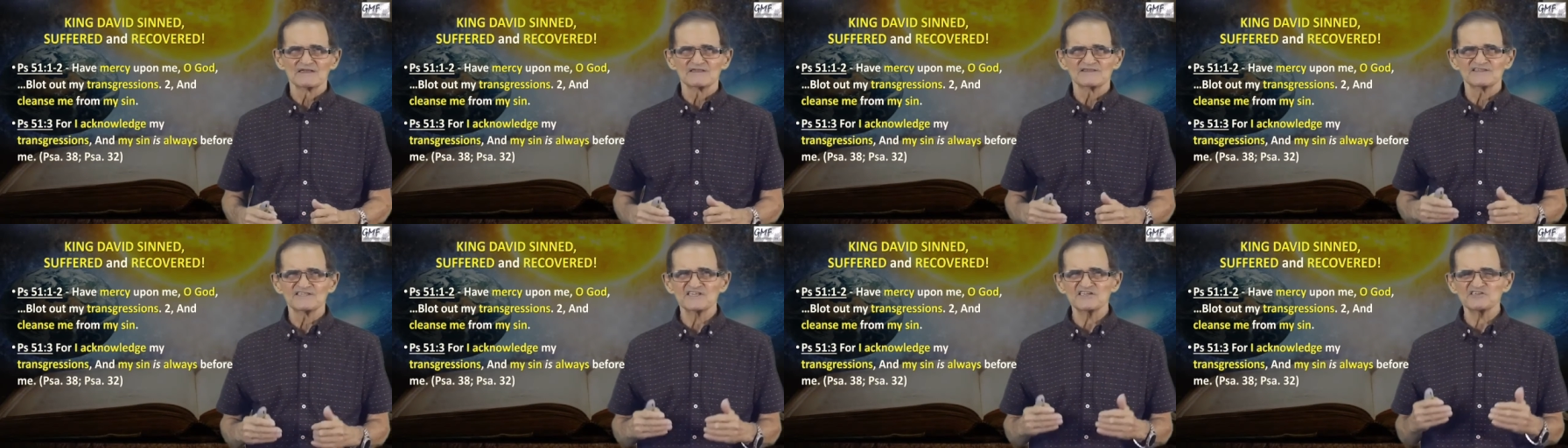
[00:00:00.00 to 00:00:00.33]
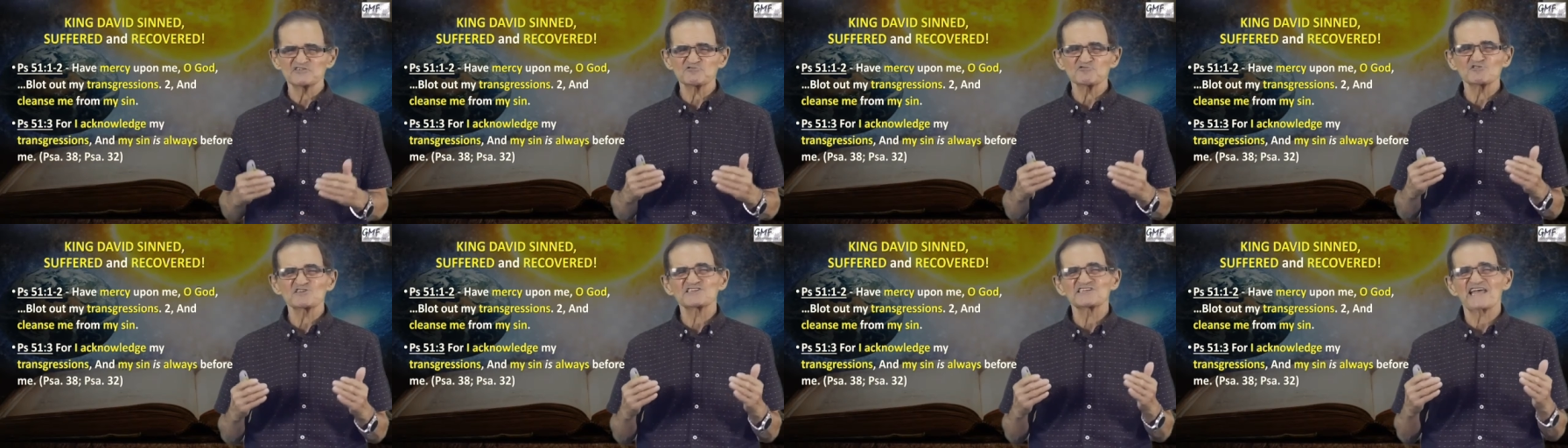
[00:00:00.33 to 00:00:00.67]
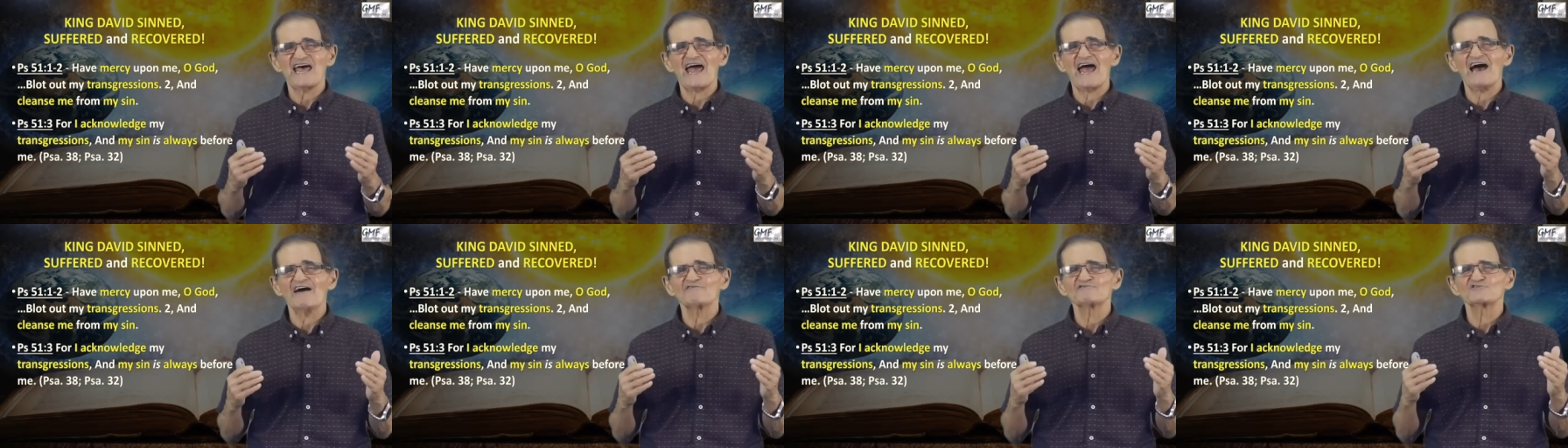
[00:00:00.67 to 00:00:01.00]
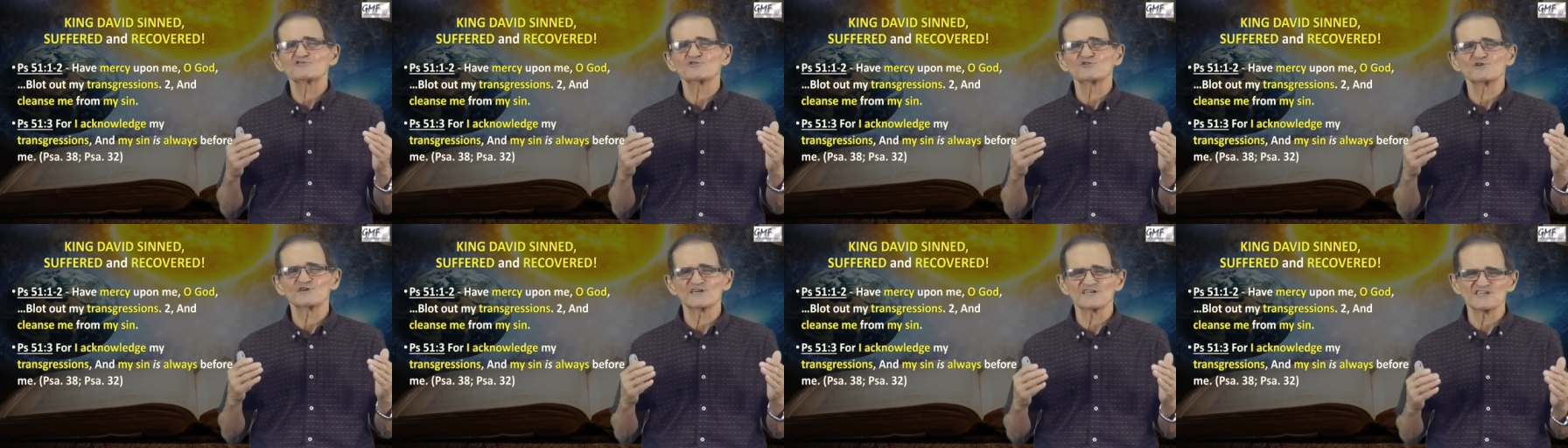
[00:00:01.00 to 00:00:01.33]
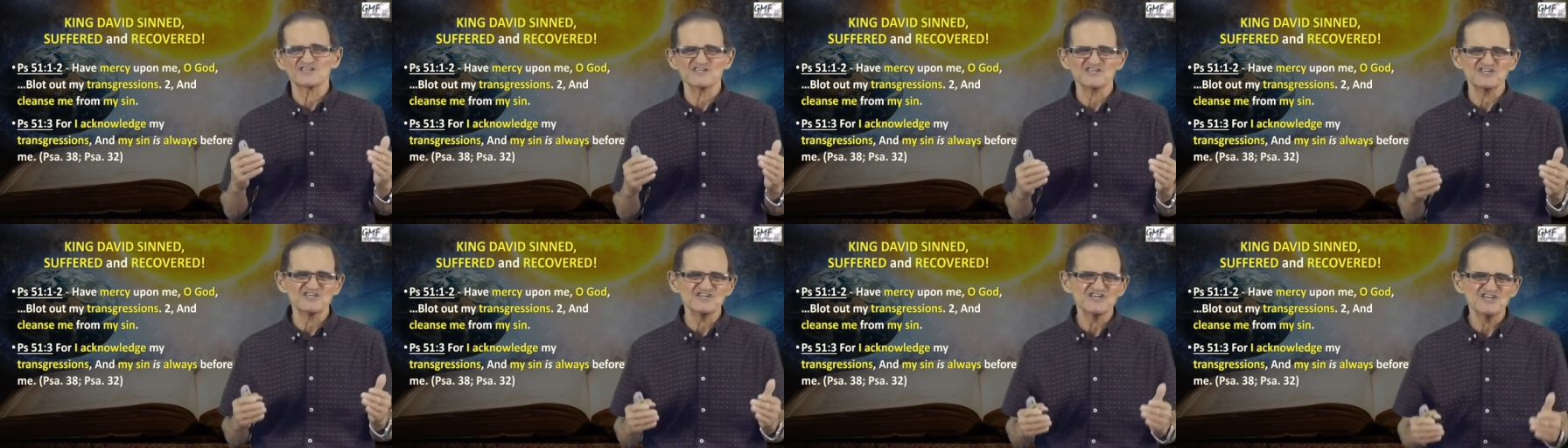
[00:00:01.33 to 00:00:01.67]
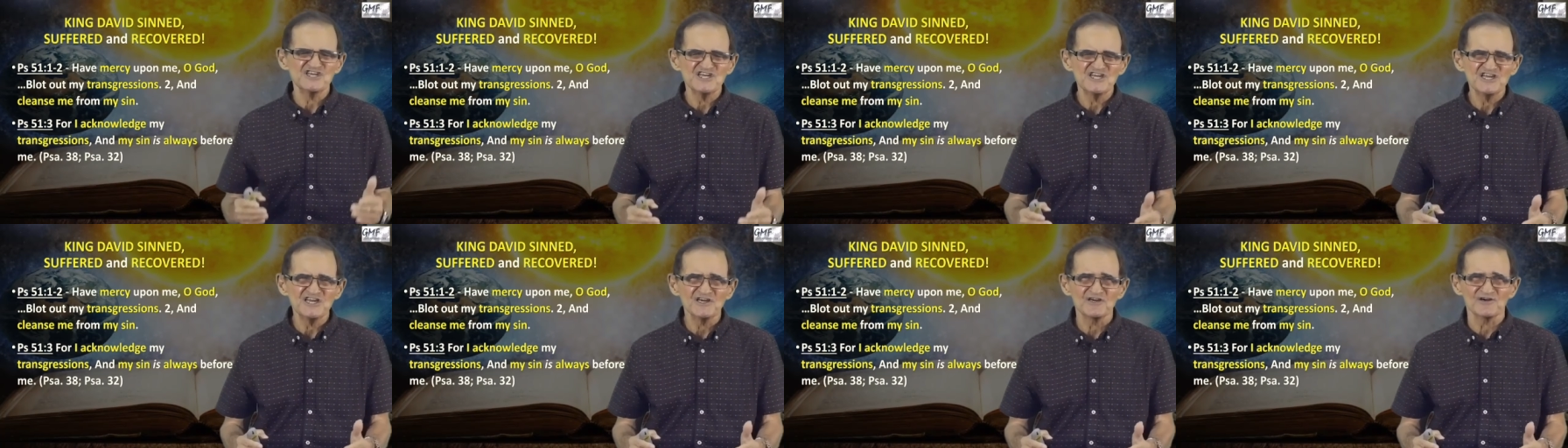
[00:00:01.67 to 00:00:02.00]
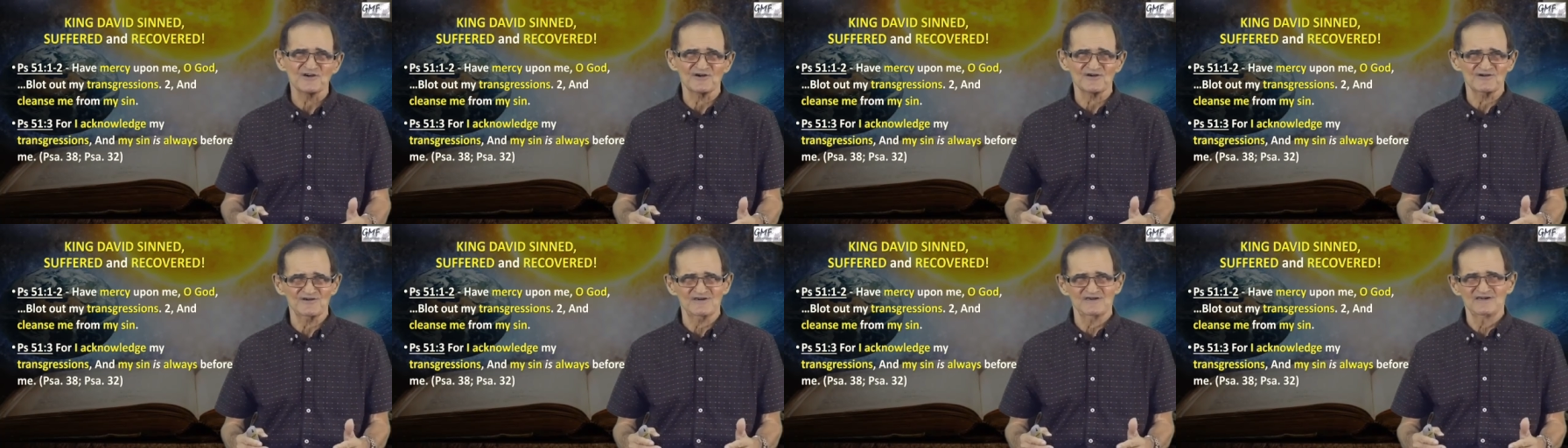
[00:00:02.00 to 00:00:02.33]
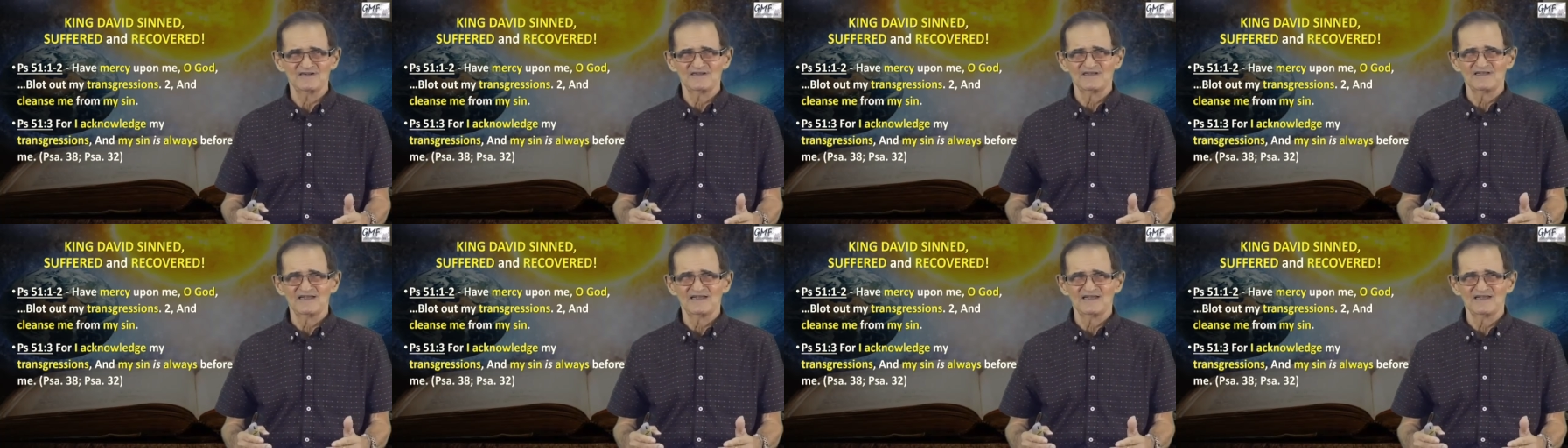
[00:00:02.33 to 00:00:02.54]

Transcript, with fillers: This was after a year,